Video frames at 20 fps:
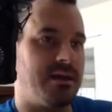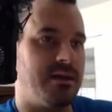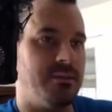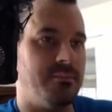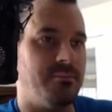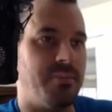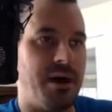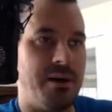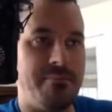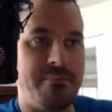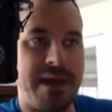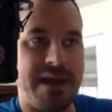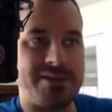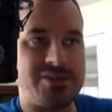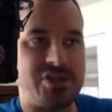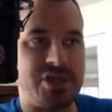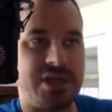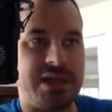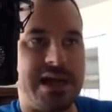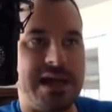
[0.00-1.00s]
Bump
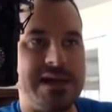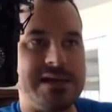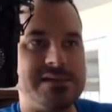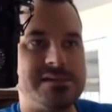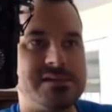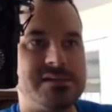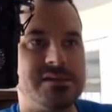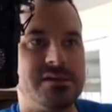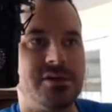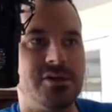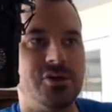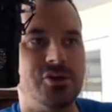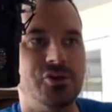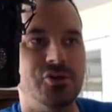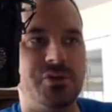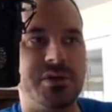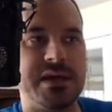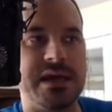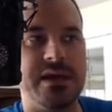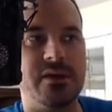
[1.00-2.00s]
matching, guys,
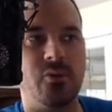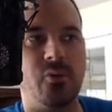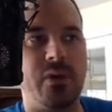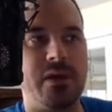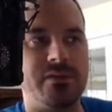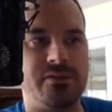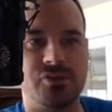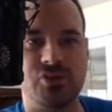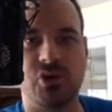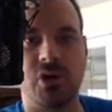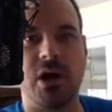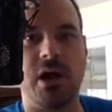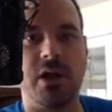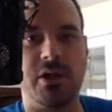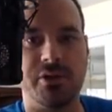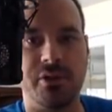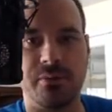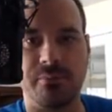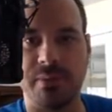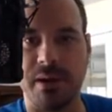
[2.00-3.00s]
you can
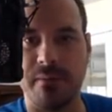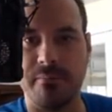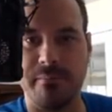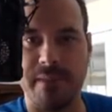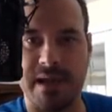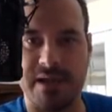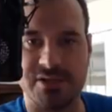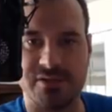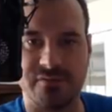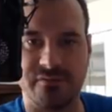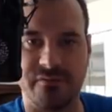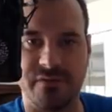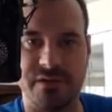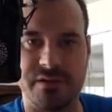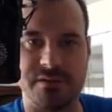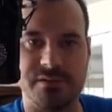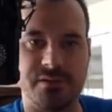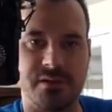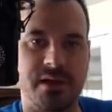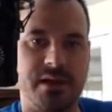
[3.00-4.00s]
withdraw your bump match
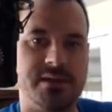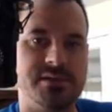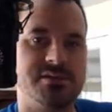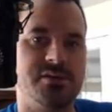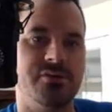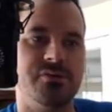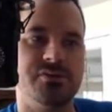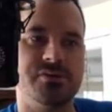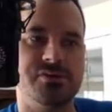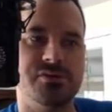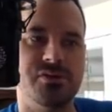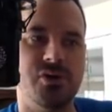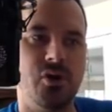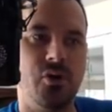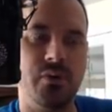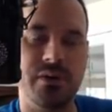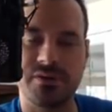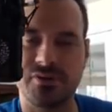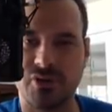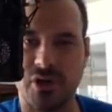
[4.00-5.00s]
funds. Okay, so there's no
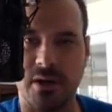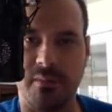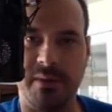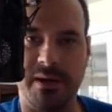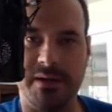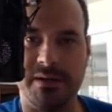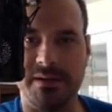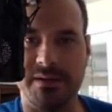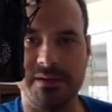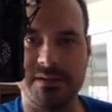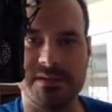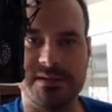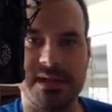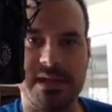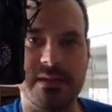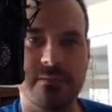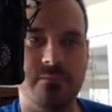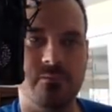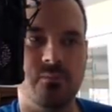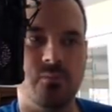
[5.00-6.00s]
withdrawal button in the
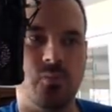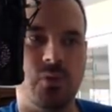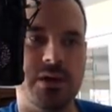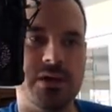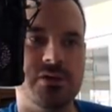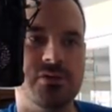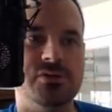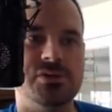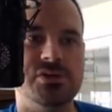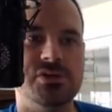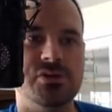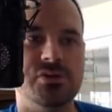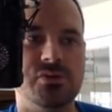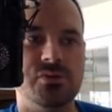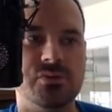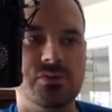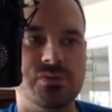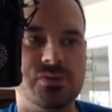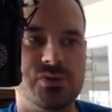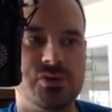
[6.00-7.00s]
site. What you
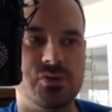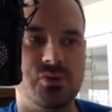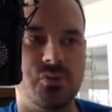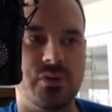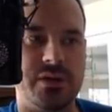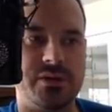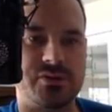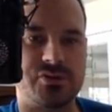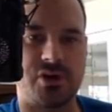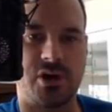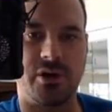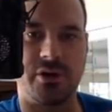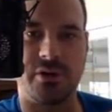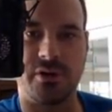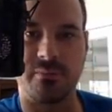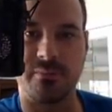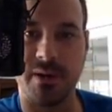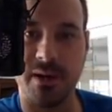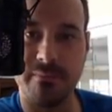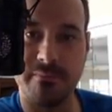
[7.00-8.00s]
do to withdraw
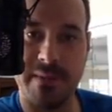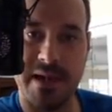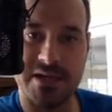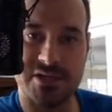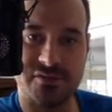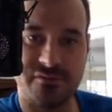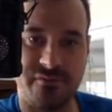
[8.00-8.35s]
your bump match